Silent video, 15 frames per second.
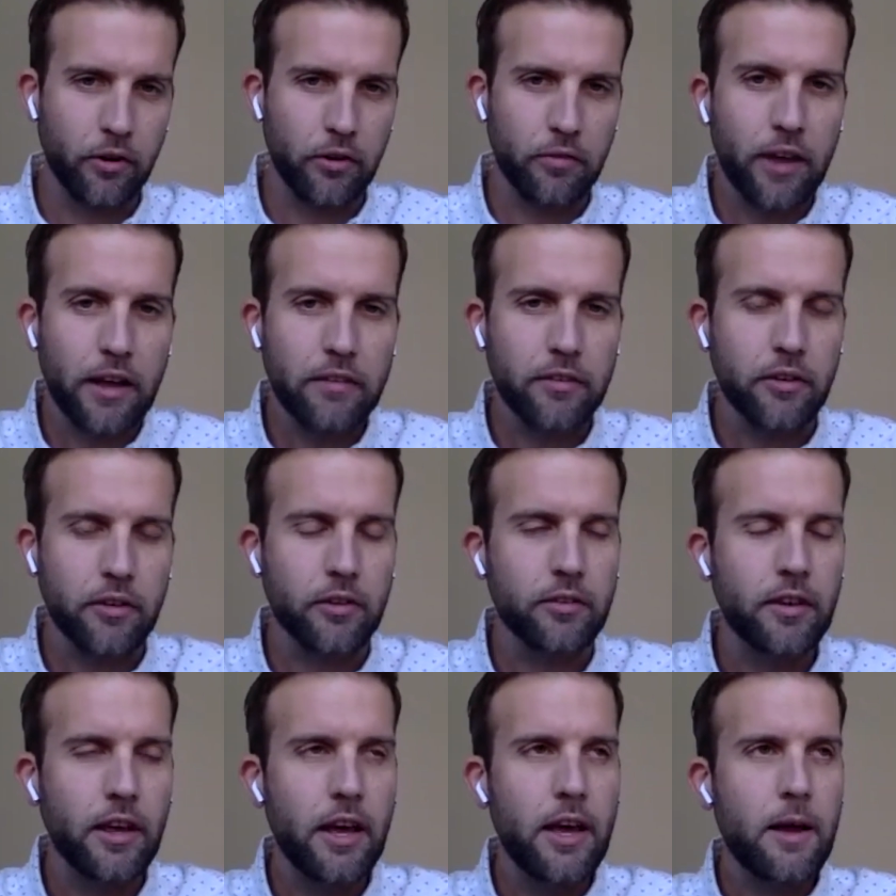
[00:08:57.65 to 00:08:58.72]

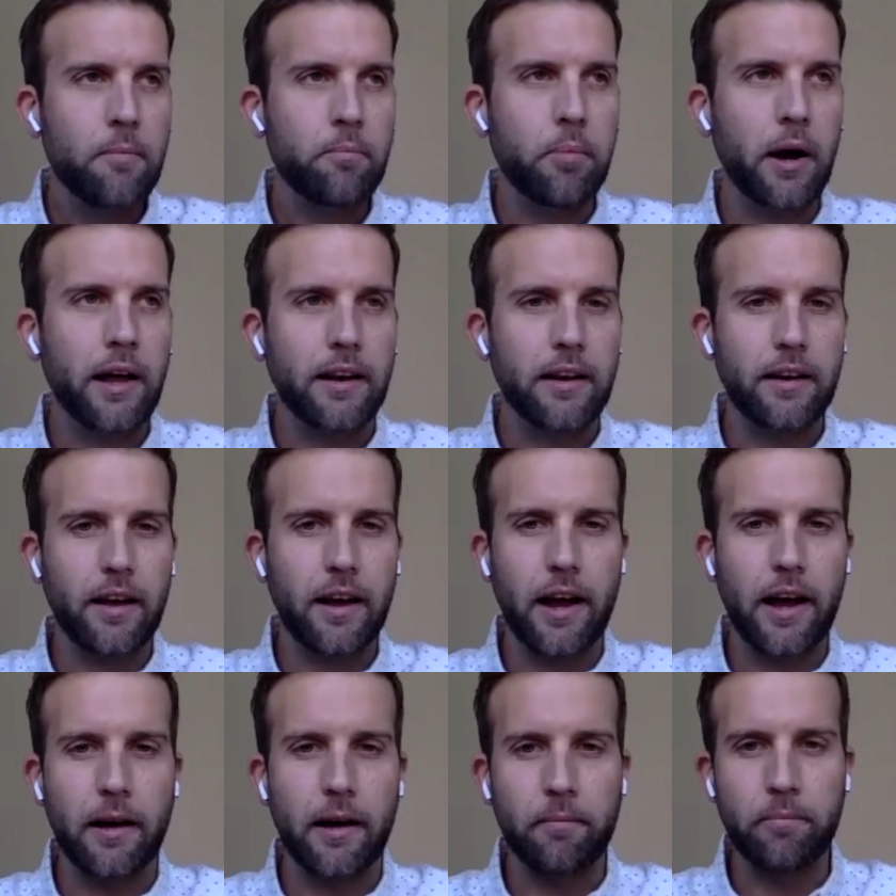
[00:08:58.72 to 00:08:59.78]
investors. But
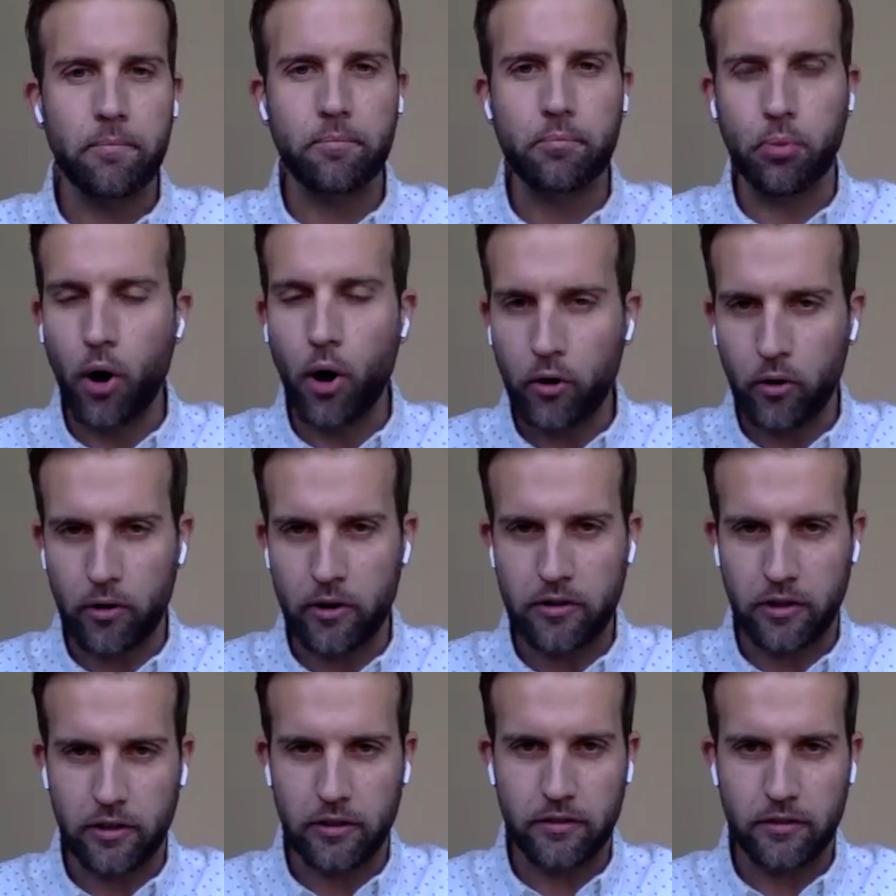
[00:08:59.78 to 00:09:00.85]

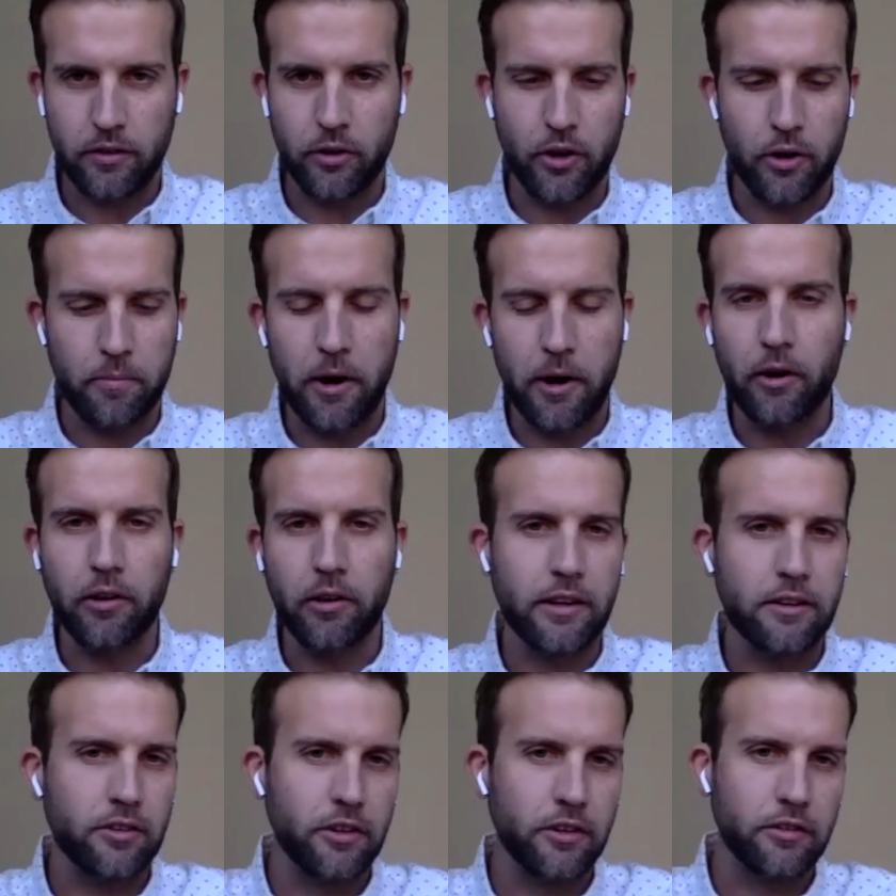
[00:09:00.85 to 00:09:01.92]
brokerages, so your Merrill
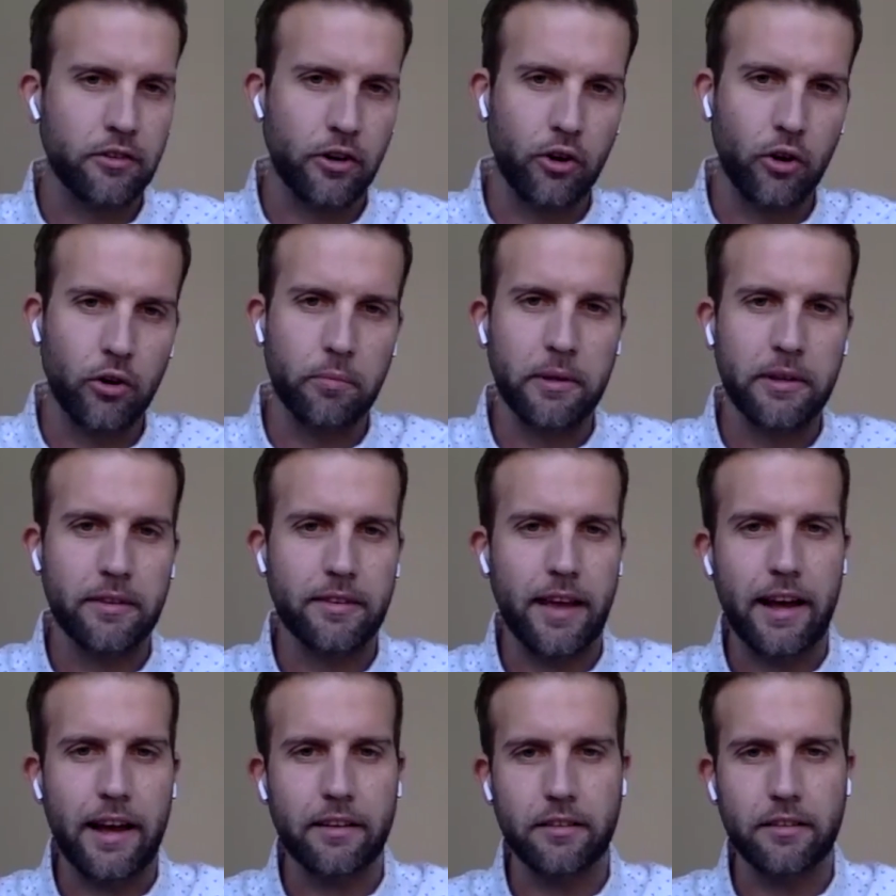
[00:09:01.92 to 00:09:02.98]
Lynch's, your Goldman
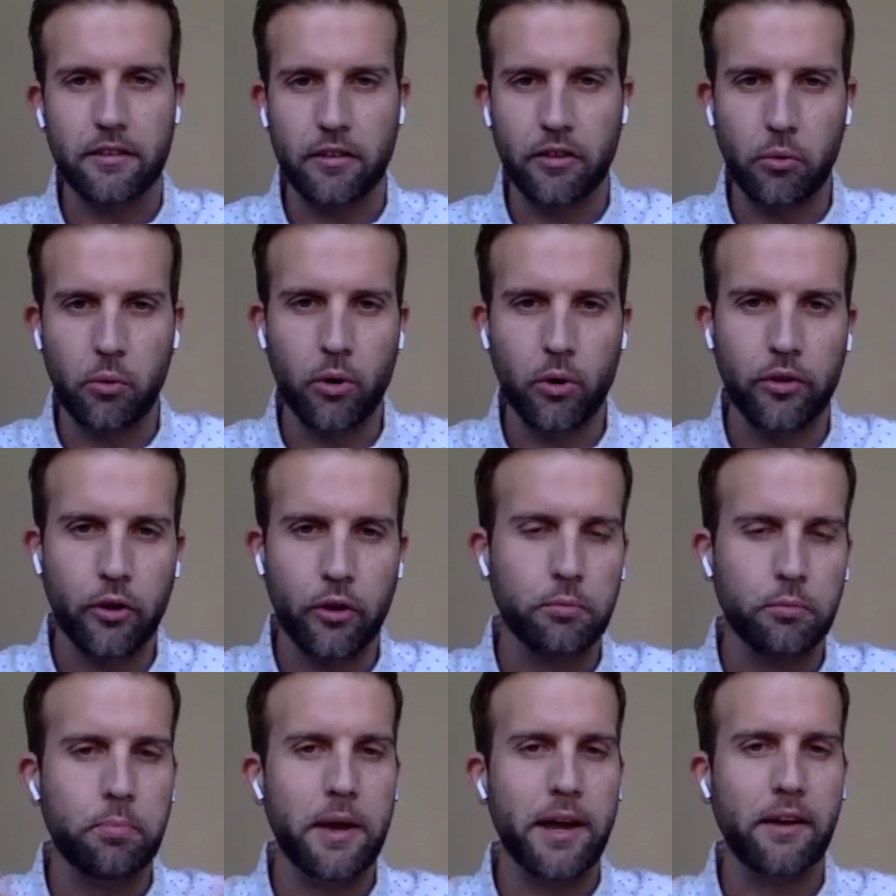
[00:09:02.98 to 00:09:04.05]
Sachs's of the world, those
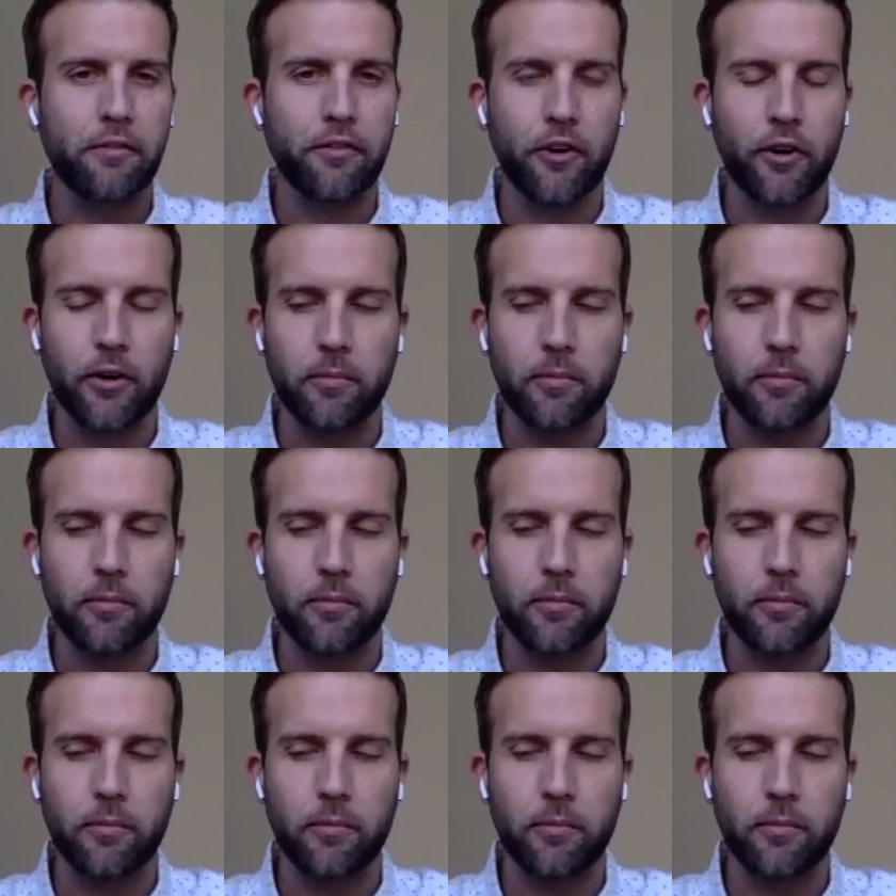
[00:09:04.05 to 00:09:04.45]
big firms,